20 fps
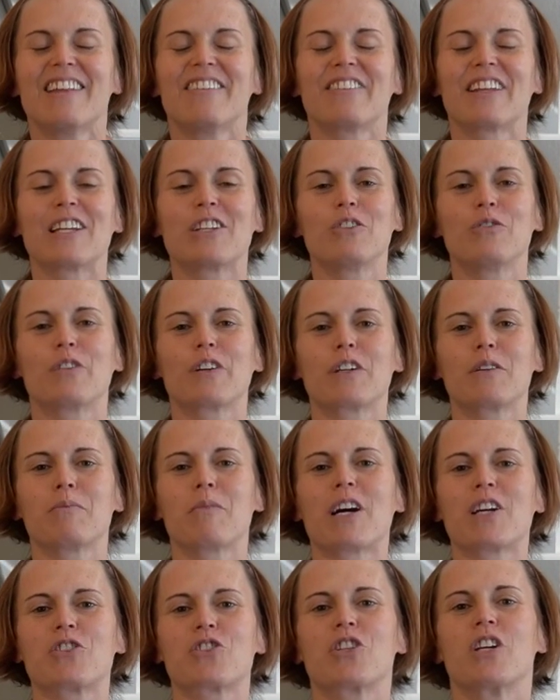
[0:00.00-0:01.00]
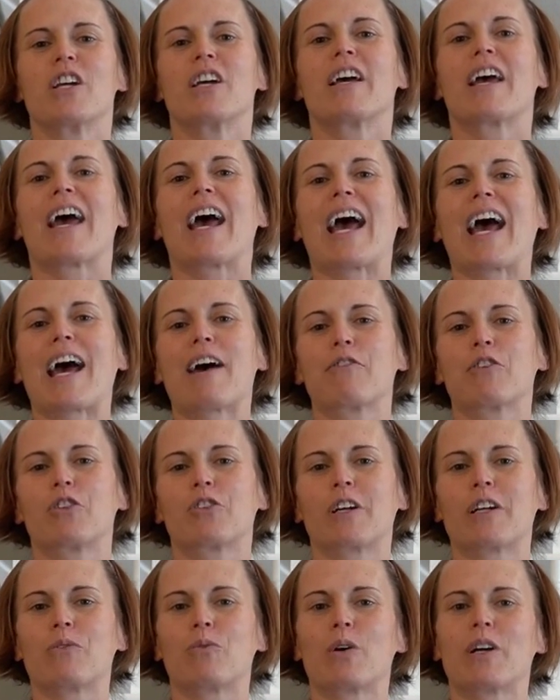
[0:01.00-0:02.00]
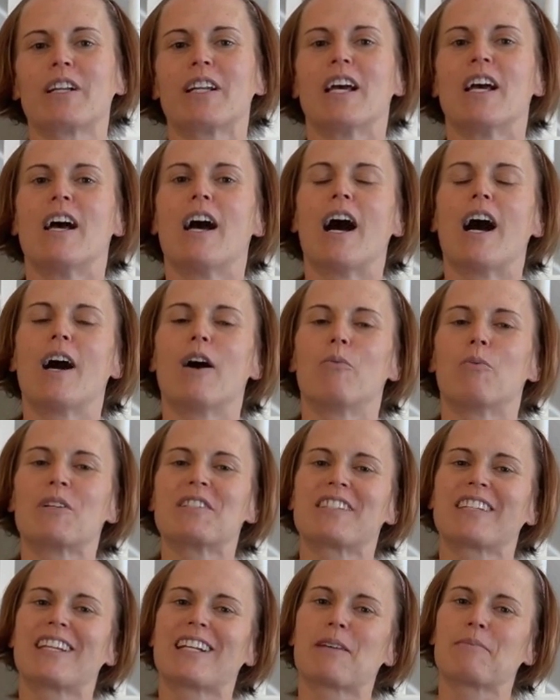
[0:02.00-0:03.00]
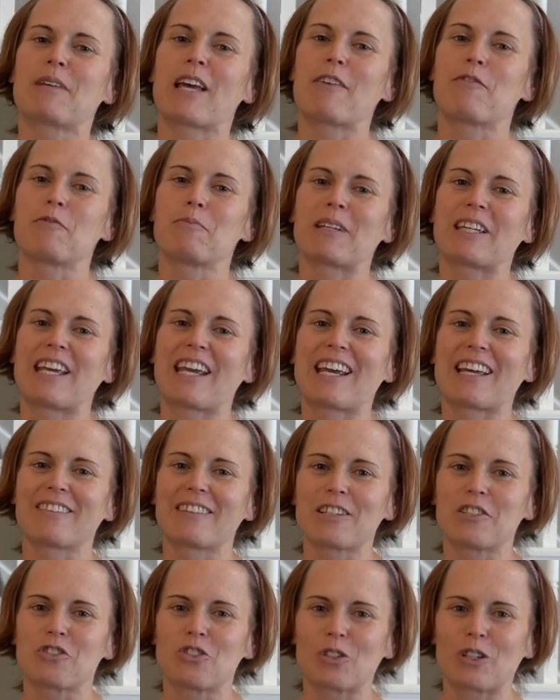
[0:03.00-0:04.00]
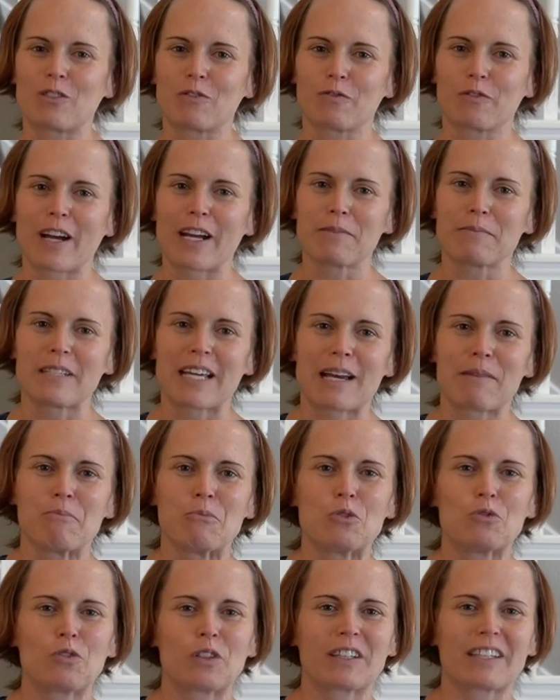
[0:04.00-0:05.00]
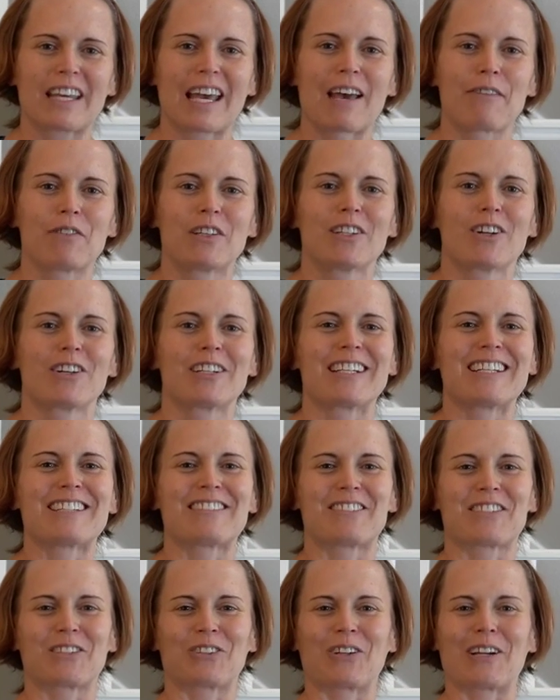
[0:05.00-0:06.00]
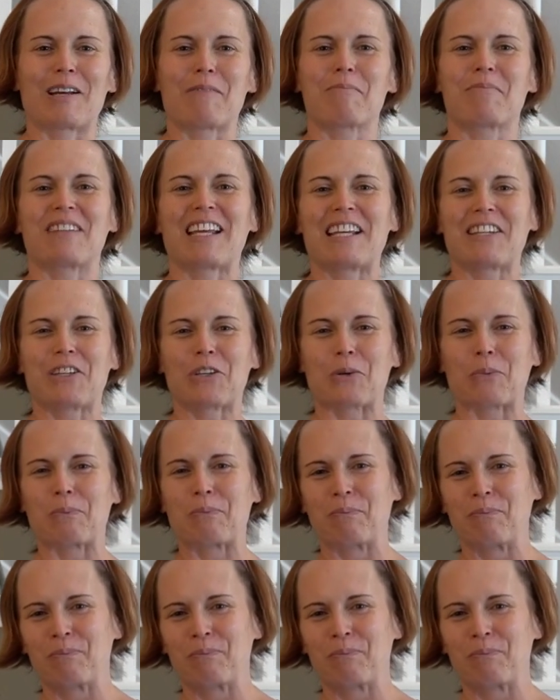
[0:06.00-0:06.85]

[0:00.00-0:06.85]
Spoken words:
Thank you very much. Have a great one. Once again, I'm Kevyn McAnlis. You can find me at Move with Kevyn on Instagram. Thank you.